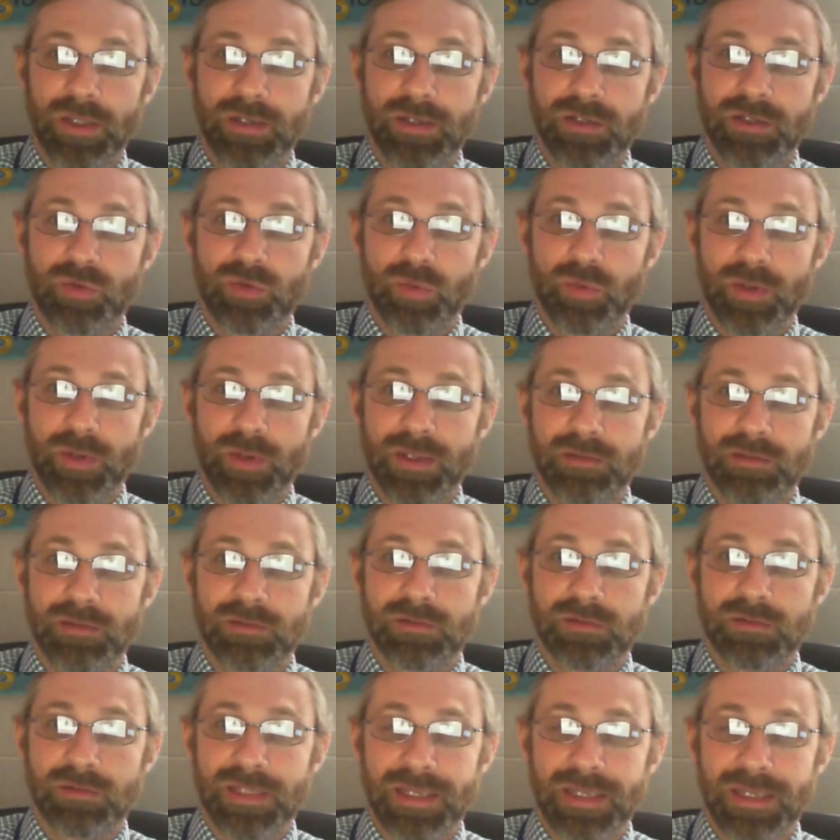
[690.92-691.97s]
do we
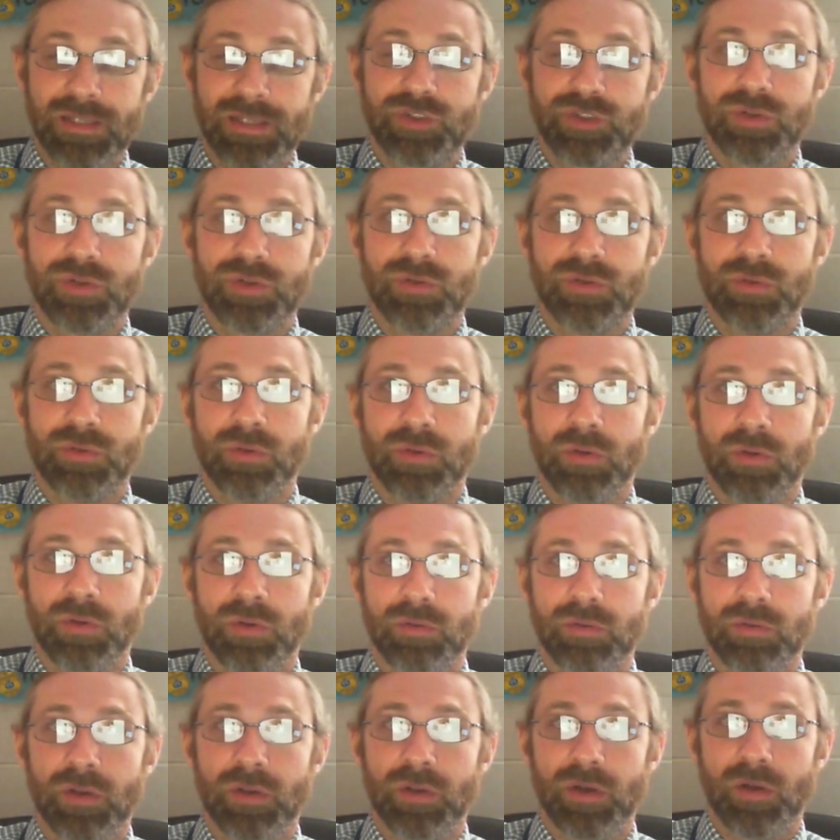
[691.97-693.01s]
teach you,
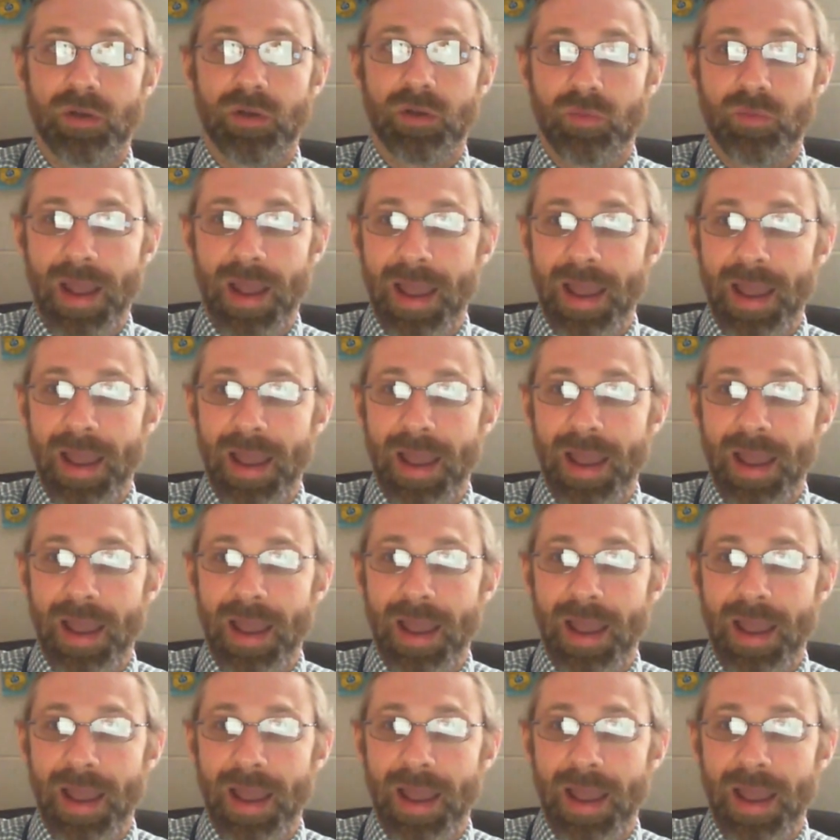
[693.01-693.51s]
how